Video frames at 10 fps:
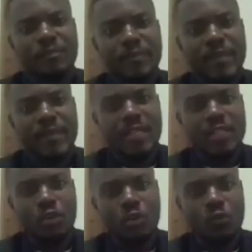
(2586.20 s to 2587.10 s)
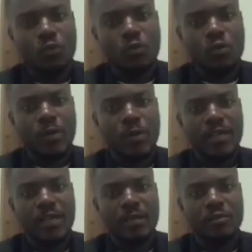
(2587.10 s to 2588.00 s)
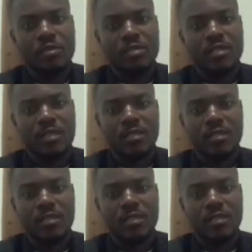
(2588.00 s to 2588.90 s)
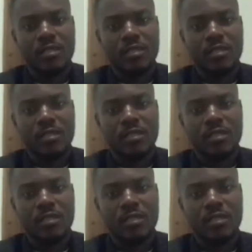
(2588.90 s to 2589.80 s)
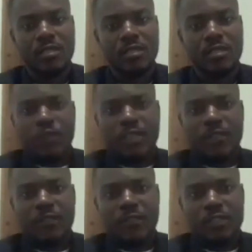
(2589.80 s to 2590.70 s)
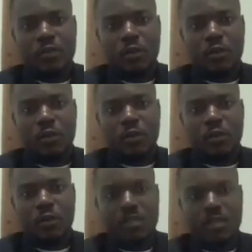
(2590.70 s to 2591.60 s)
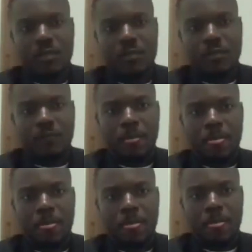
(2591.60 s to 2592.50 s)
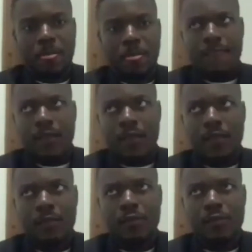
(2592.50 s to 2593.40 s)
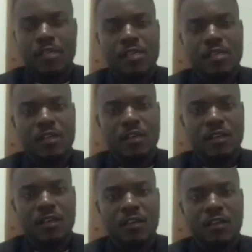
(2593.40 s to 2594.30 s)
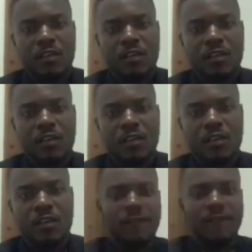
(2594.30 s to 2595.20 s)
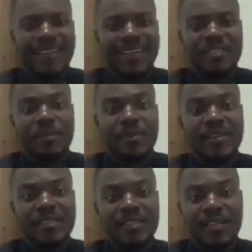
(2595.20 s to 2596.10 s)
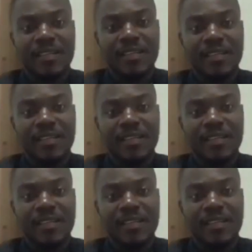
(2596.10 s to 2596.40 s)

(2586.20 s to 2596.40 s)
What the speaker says: major role when it comes to success. Now, with the definition of success, KB explained it as